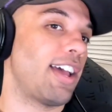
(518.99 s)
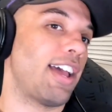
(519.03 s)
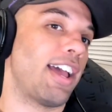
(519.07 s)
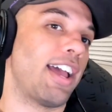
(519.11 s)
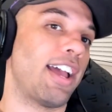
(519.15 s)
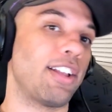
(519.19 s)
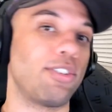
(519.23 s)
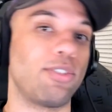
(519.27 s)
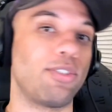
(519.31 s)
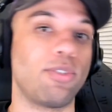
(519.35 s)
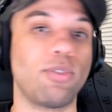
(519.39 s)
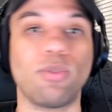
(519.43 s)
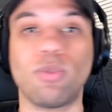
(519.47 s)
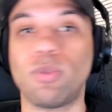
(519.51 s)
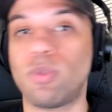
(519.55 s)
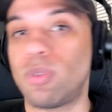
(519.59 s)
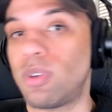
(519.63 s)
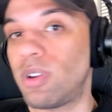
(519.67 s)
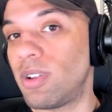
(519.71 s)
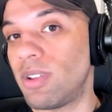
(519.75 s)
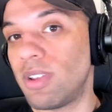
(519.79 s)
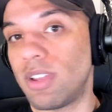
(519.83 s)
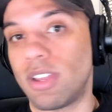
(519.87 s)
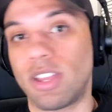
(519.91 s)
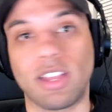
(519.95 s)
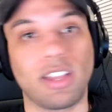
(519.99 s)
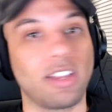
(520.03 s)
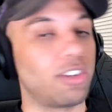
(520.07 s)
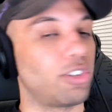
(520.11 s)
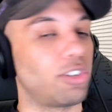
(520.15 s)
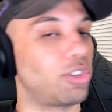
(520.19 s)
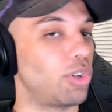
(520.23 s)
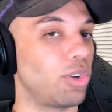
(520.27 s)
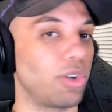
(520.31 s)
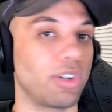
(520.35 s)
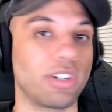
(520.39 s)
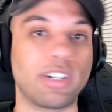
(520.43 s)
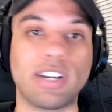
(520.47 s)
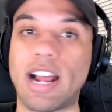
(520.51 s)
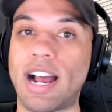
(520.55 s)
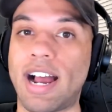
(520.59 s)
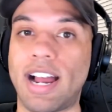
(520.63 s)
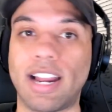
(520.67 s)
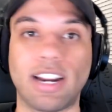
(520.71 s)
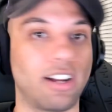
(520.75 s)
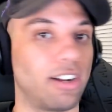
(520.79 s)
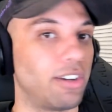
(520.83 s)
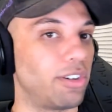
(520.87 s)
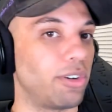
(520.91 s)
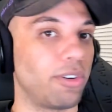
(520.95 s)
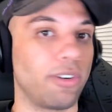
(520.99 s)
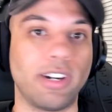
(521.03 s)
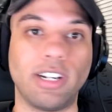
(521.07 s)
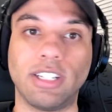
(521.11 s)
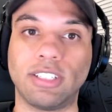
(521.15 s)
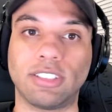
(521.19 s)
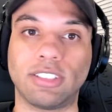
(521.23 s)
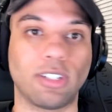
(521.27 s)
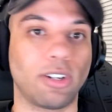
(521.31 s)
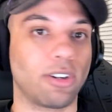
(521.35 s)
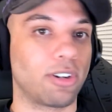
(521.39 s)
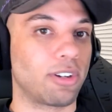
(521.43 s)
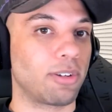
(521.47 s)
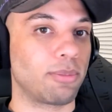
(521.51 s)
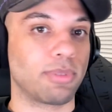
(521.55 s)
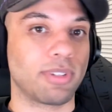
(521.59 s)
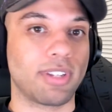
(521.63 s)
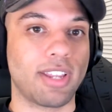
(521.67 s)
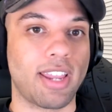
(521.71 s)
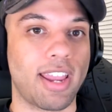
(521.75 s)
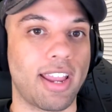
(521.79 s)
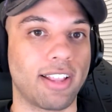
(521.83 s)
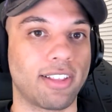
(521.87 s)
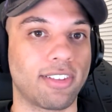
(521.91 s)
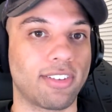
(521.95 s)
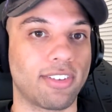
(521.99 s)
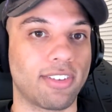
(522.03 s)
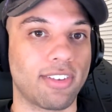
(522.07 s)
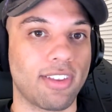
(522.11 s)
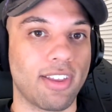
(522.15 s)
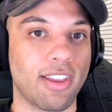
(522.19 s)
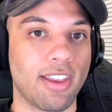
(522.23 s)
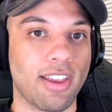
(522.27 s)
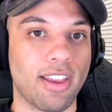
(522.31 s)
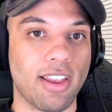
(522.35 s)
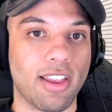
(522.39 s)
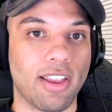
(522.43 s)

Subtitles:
and you should not, under any circumstance,